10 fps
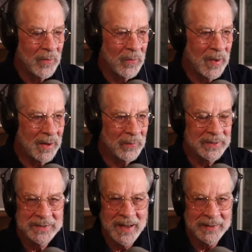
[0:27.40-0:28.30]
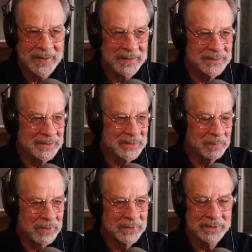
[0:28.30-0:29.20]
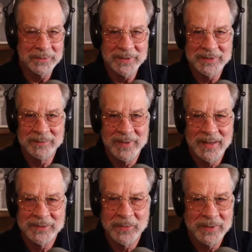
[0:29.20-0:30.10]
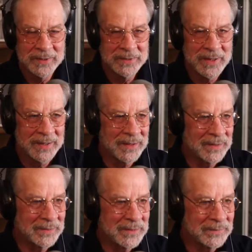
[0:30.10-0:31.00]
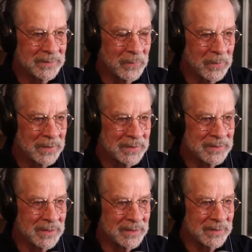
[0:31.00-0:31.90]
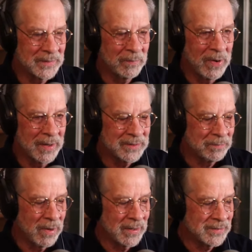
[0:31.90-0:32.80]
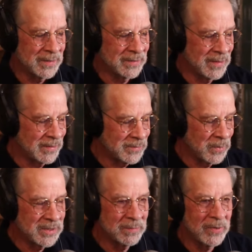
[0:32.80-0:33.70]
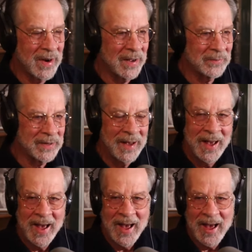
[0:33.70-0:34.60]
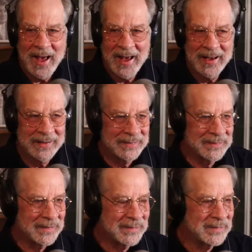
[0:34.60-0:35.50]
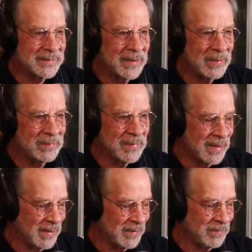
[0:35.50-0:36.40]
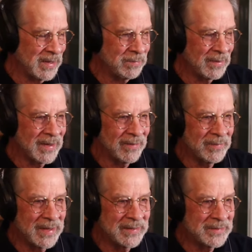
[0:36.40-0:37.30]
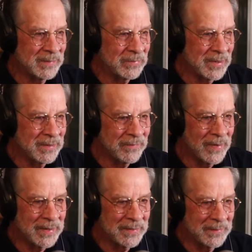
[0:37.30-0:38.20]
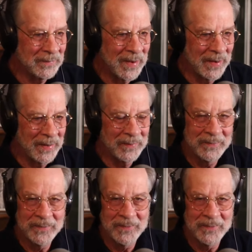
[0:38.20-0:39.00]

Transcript: Well, what's that? That's a spoonerism. That's where you take different words and parts and switch them around. And some people have made some pretty funny uh,